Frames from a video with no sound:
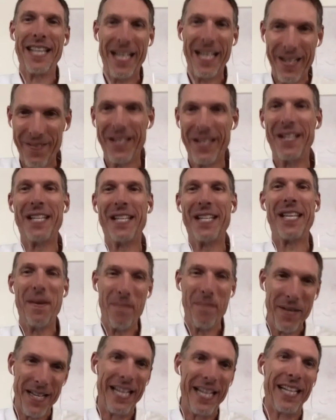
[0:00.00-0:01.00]
I think I'm going to
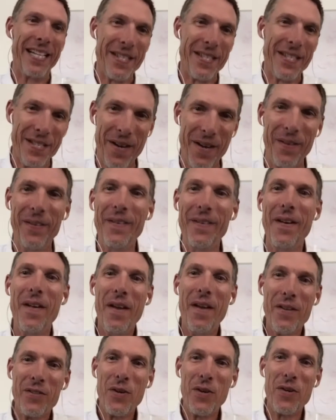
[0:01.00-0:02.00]
keep it in. So
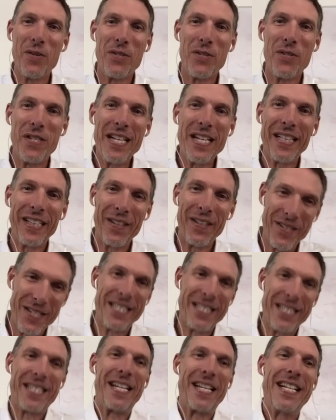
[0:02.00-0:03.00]
you're seeing a little
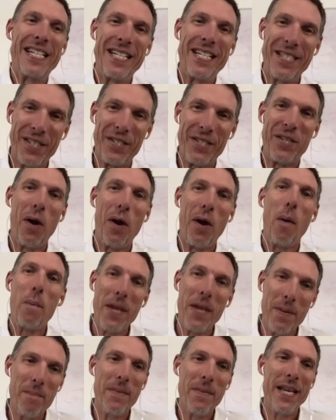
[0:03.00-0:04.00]
insight into
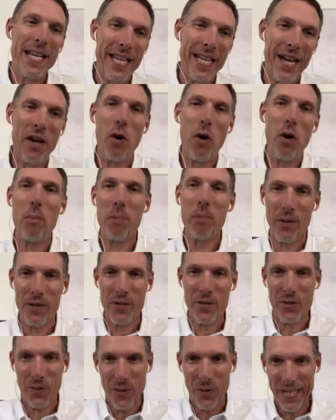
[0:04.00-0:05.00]
Toby and me. I hope you're
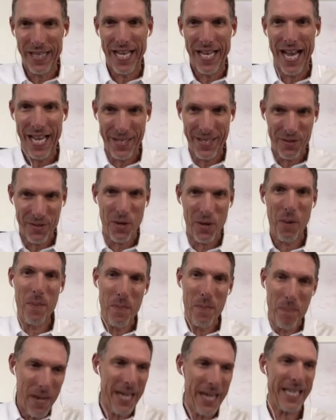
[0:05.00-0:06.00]
enjoying that.
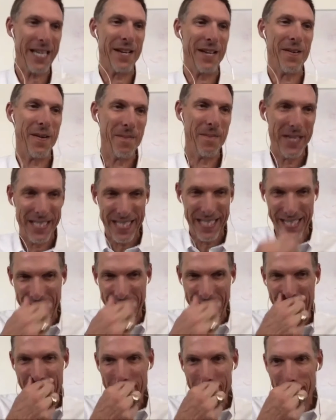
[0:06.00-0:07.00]
Toby picking on me
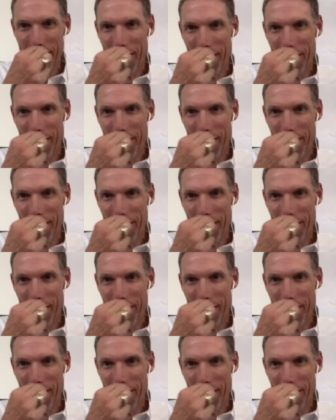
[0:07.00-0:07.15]
today.